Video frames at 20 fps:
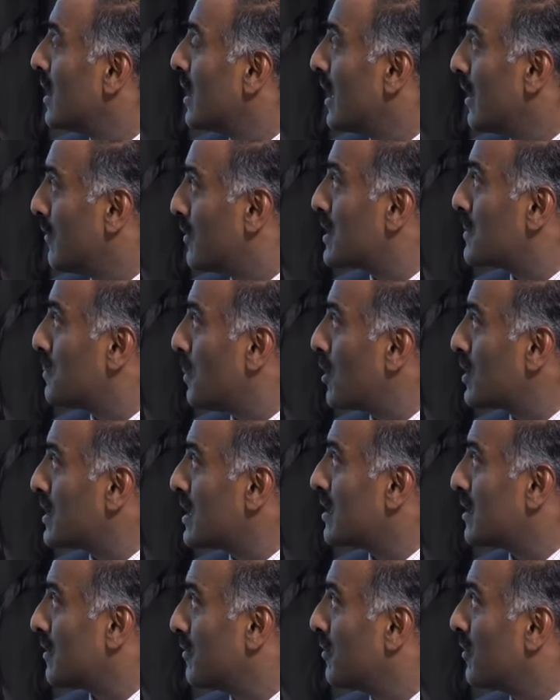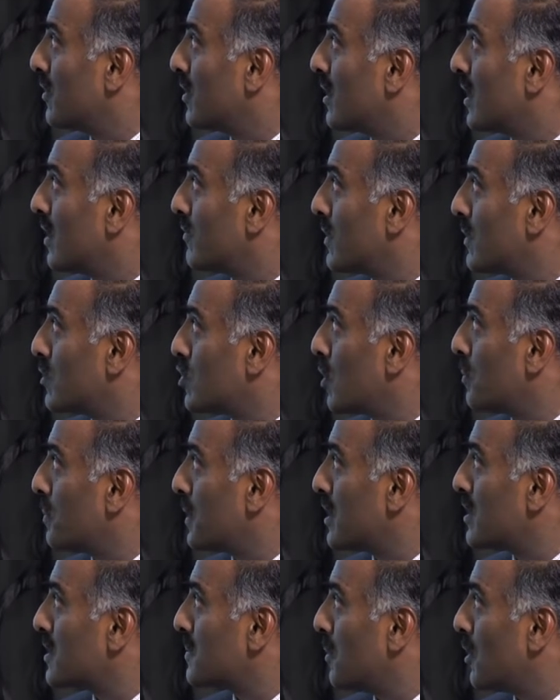If it's positive, if the
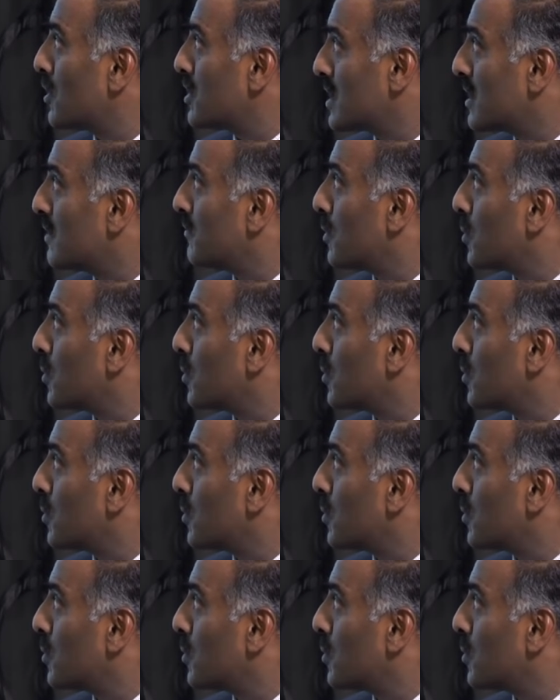troponin is positive,